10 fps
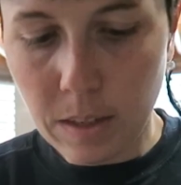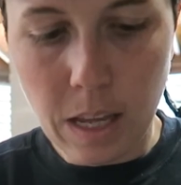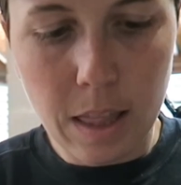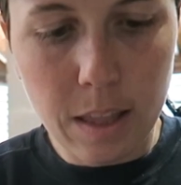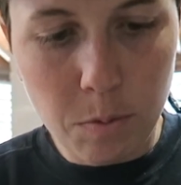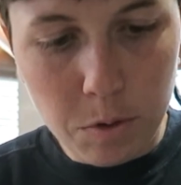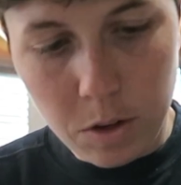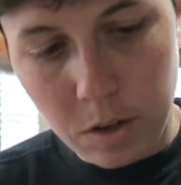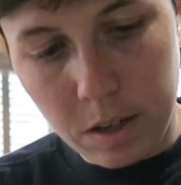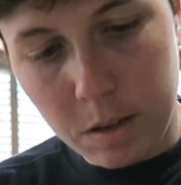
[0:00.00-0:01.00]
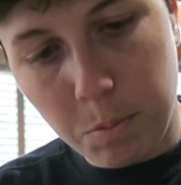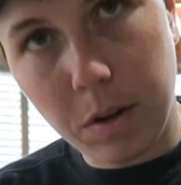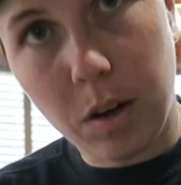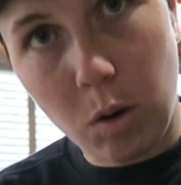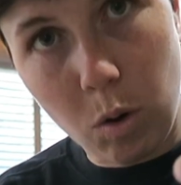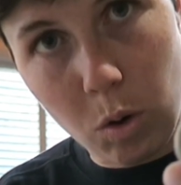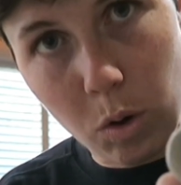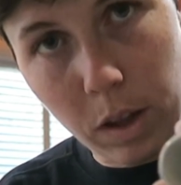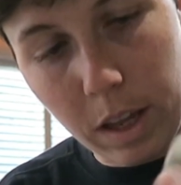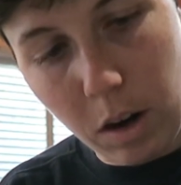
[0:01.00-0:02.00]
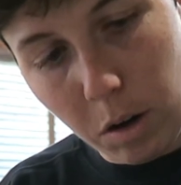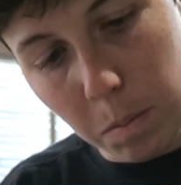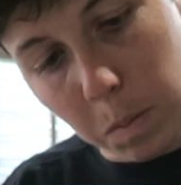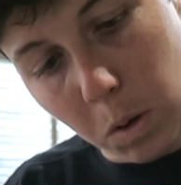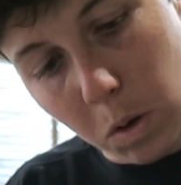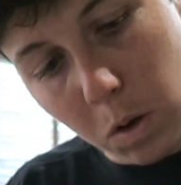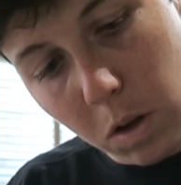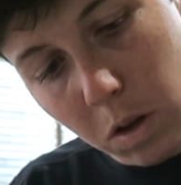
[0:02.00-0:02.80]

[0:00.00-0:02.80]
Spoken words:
And then we're going to put a hole in our bowl,